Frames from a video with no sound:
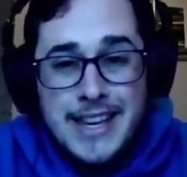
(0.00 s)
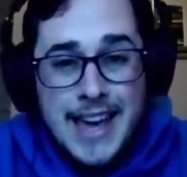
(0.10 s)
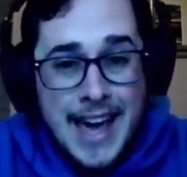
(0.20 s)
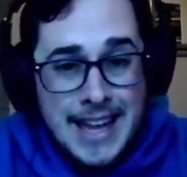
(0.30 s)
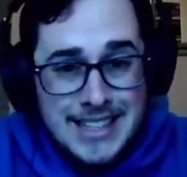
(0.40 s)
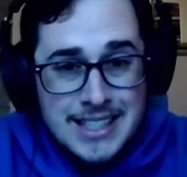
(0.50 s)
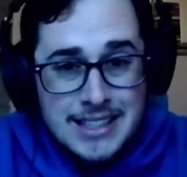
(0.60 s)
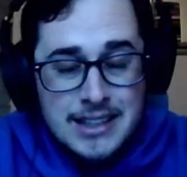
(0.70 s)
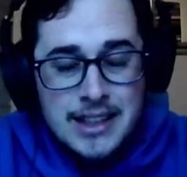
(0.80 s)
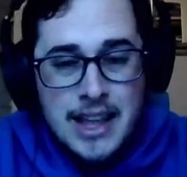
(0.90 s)
get
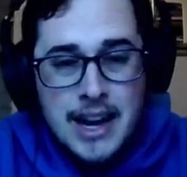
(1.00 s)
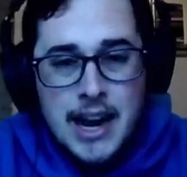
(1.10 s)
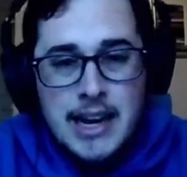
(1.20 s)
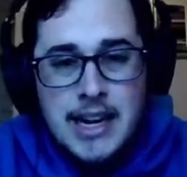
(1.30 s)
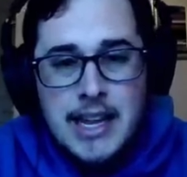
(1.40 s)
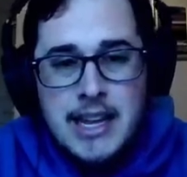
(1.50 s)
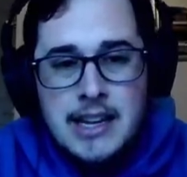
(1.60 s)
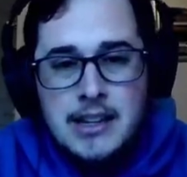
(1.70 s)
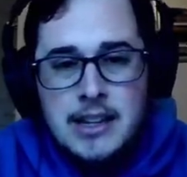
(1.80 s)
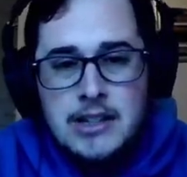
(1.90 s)
that I
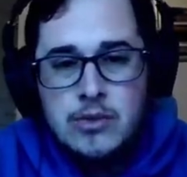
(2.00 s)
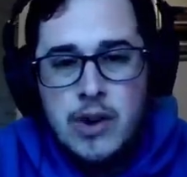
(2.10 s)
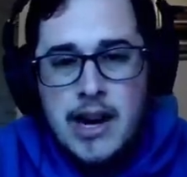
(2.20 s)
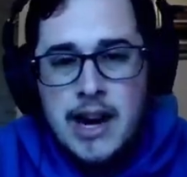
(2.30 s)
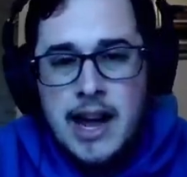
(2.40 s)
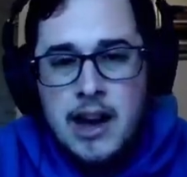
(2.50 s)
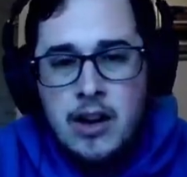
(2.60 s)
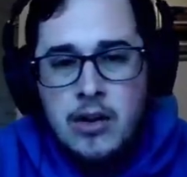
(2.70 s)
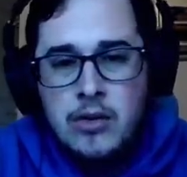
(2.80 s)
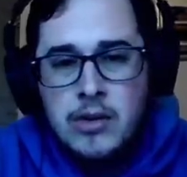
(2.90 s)
need, because right
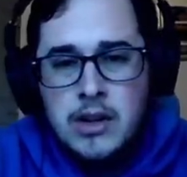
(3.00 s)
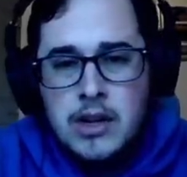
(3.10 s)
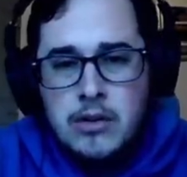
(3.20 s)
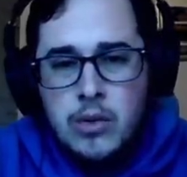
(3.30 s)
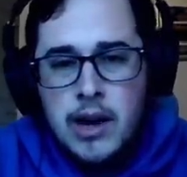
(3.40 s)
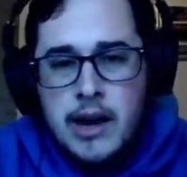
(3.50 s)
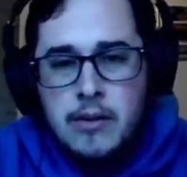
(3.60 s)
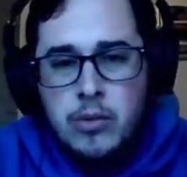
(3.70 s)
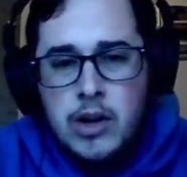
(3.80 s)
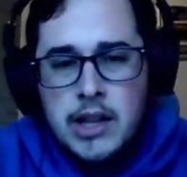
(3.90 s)
now, what I
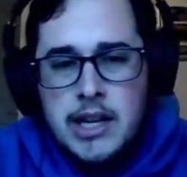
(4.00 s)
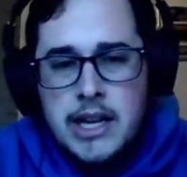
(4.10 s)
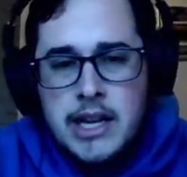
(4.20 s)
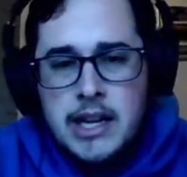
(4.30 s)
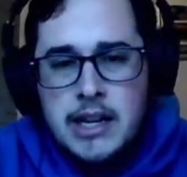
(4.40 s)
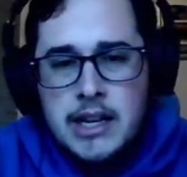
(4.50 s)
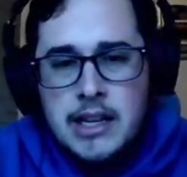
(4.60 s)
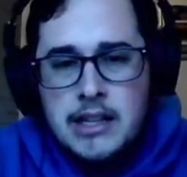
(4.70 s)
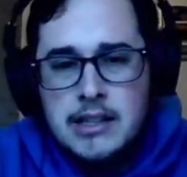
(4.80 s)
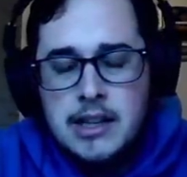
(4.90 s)
really need
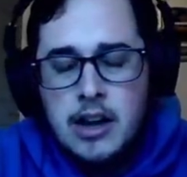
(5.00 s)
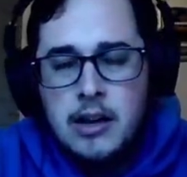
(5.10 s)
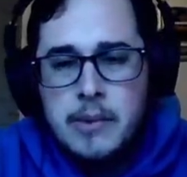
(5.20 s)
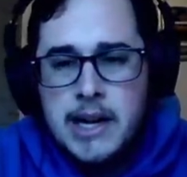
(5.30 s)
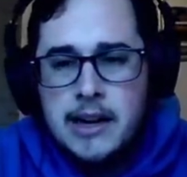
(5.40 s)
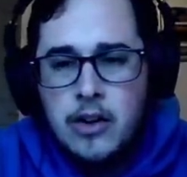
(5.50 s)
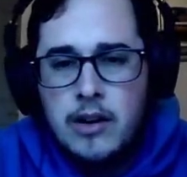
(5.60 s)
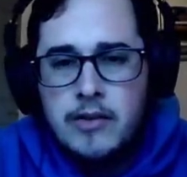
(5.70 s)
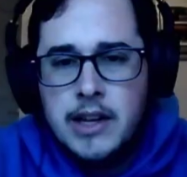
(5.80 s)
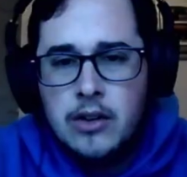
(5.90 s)
is... Oh man, I don't
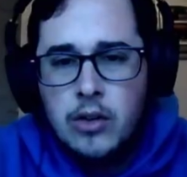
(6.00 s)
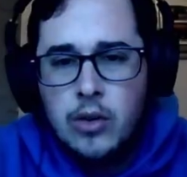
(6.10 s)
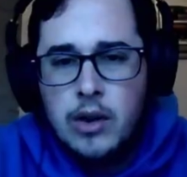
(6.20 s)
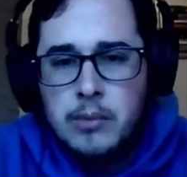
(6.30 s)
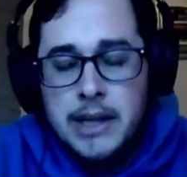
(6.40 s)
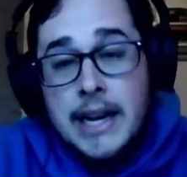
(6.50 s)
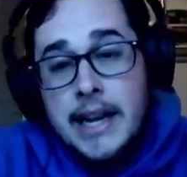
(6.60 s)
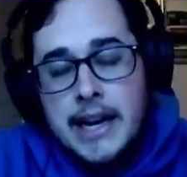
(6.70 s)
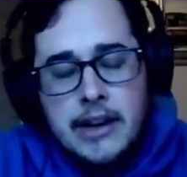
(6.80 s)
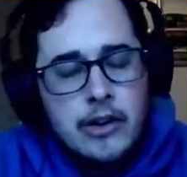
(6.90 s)
have nickel ore. But then
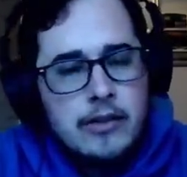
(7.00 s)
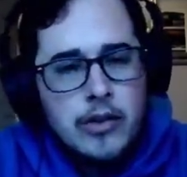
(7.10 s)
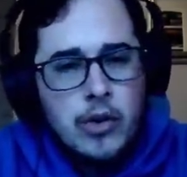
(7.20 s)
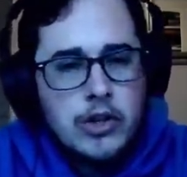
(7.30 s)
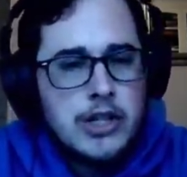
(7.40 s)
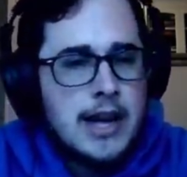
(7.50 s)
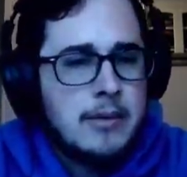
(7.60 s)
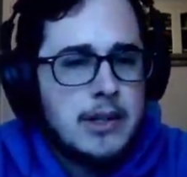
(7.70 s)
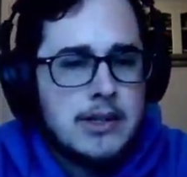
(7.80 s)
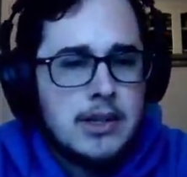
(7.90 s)
again, I don't have the orange
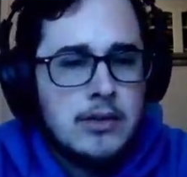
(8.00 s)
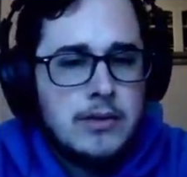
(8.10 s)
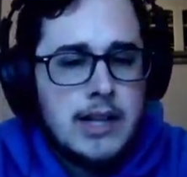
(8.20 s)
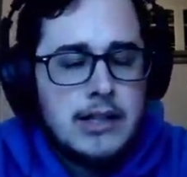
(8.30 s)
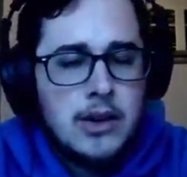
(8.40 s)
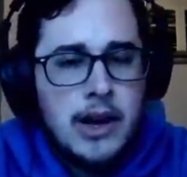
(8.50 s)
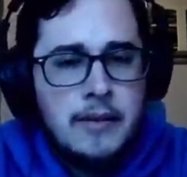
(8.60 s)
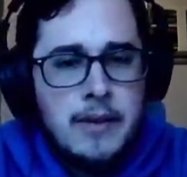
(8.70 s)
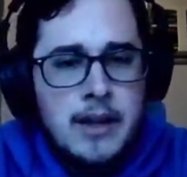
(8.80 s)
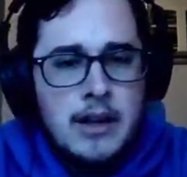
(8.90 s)
tablet, so that's okay.
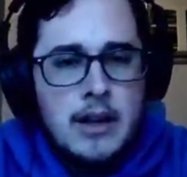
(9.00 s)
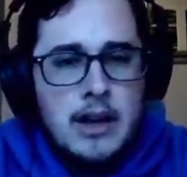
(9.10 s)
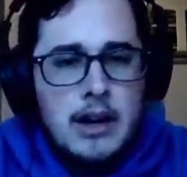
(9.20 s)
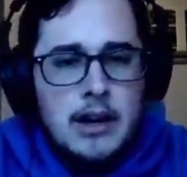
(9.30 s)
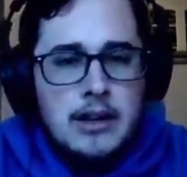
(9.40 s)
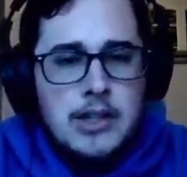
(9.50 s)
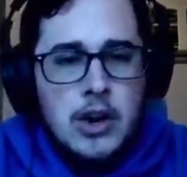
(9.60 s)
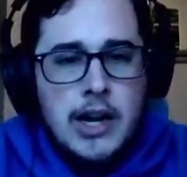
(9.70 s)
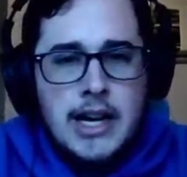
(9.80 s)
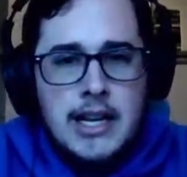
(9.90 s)

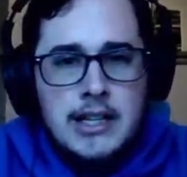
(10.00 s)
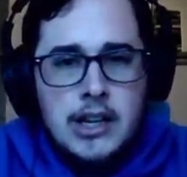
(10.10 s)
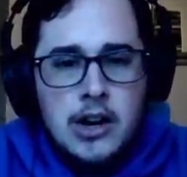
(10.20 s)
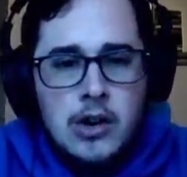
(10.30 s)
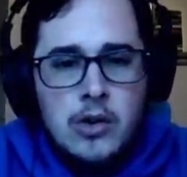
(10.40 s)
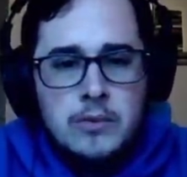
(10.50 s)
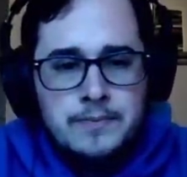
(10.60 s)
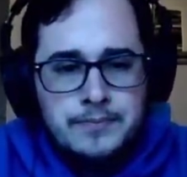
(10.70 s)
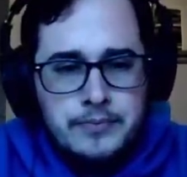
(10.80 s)
So I need to go